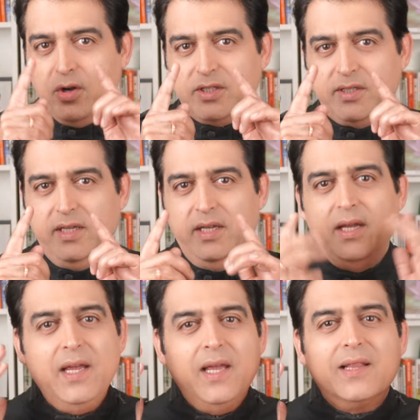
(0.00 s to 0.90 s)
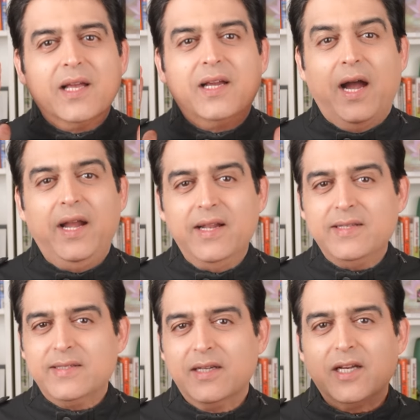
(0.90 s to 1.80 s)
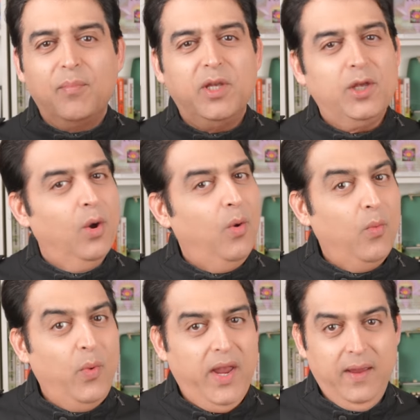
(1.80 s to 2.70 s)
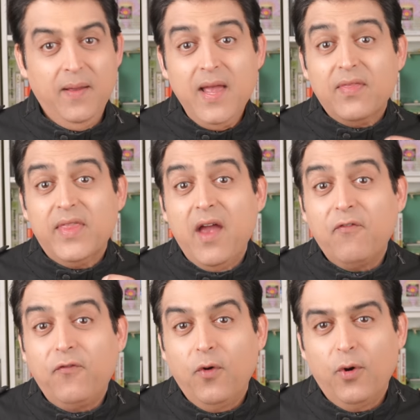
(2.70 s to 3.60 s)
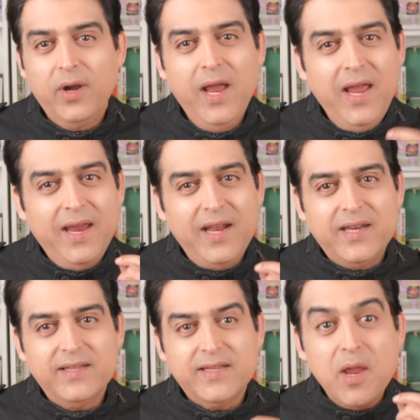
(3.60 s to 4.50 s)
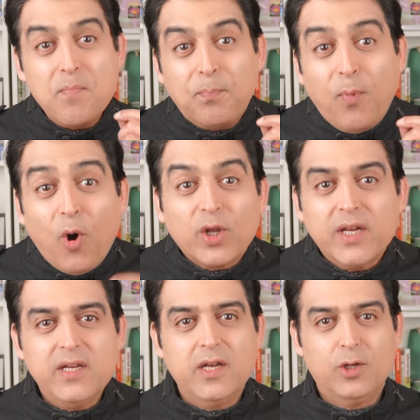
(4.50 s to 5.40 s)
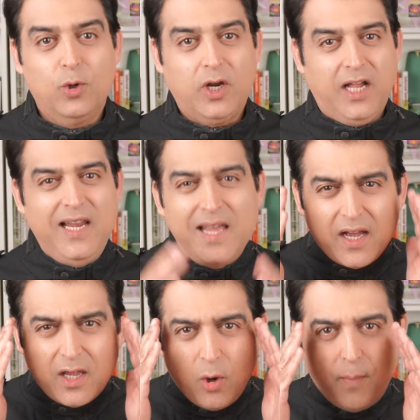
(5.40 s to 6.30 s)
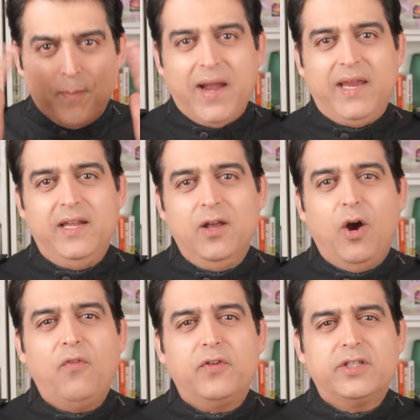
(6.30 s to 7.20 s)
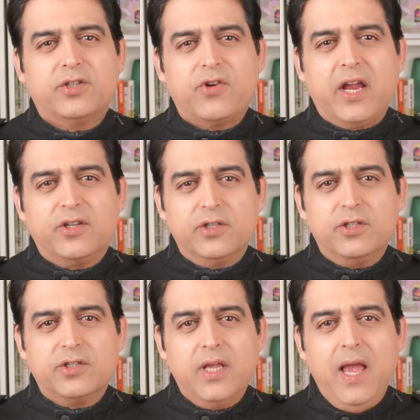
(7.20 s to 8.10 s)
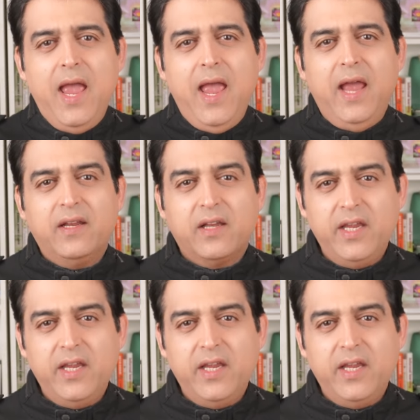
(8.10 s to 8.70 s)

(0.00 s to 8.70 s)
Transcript: or see the guidance coming your way. Therefore, it is important to clear your mind of distractions and